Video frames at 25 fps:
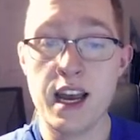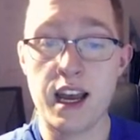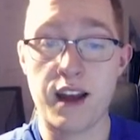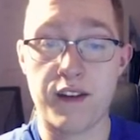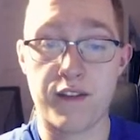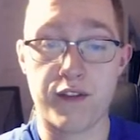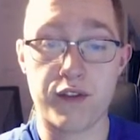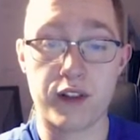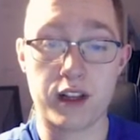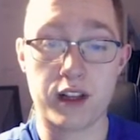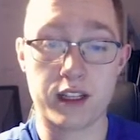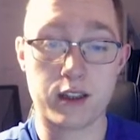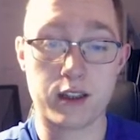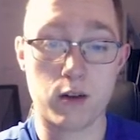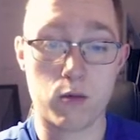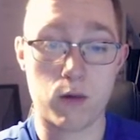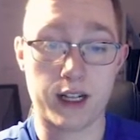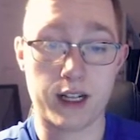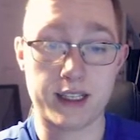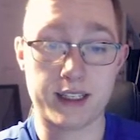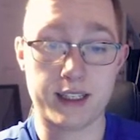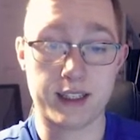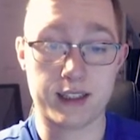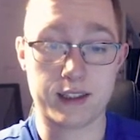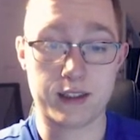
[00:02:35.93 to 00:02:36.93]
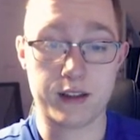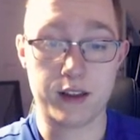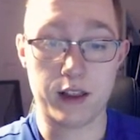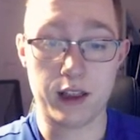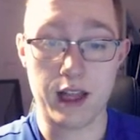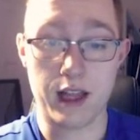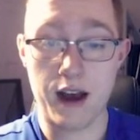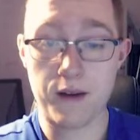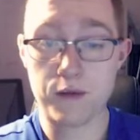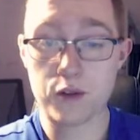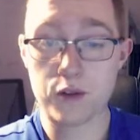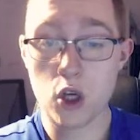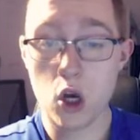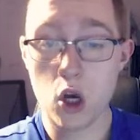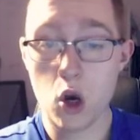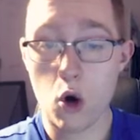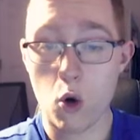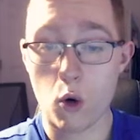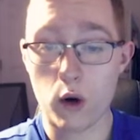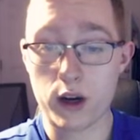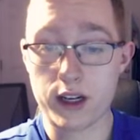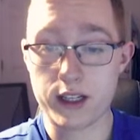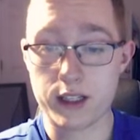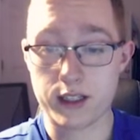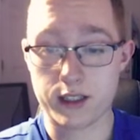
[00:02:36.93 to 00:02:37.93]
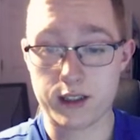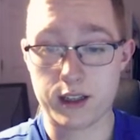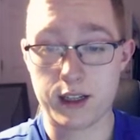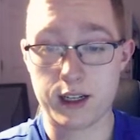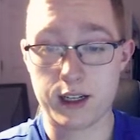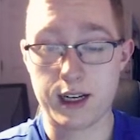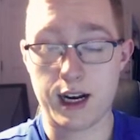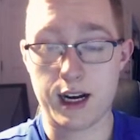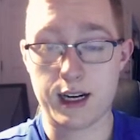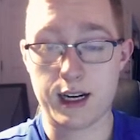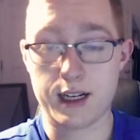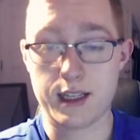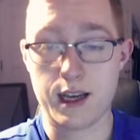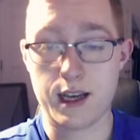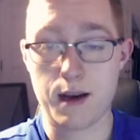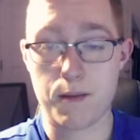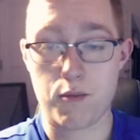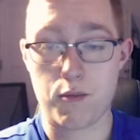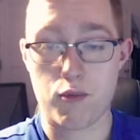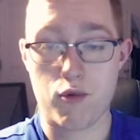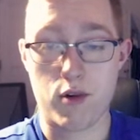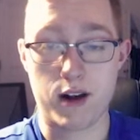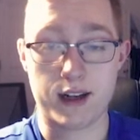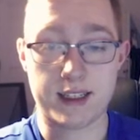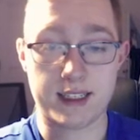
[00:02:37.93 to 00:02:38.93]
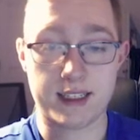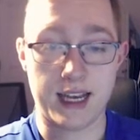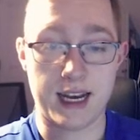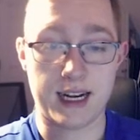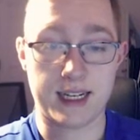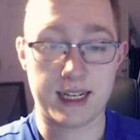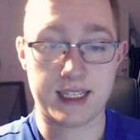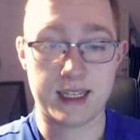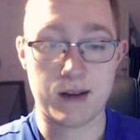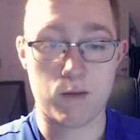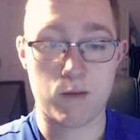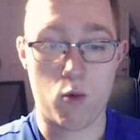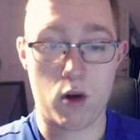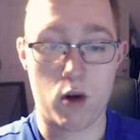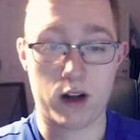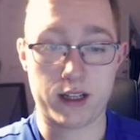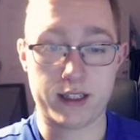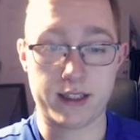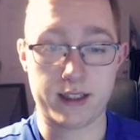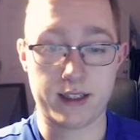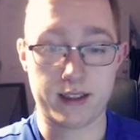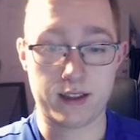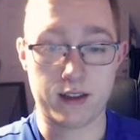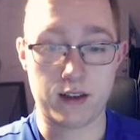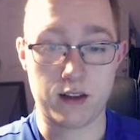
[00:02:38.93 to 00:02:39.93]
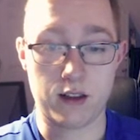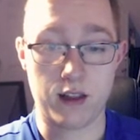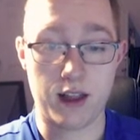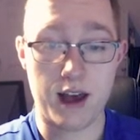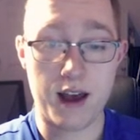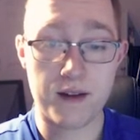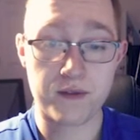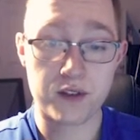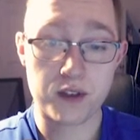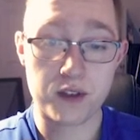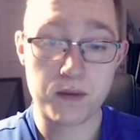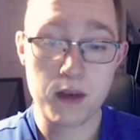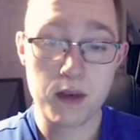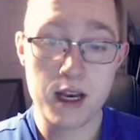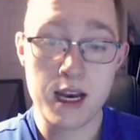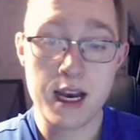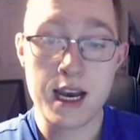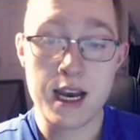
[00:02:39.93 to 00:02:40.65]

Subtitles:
and flick the right stick to the left, or you just click onto them, press X, and right stick to the left.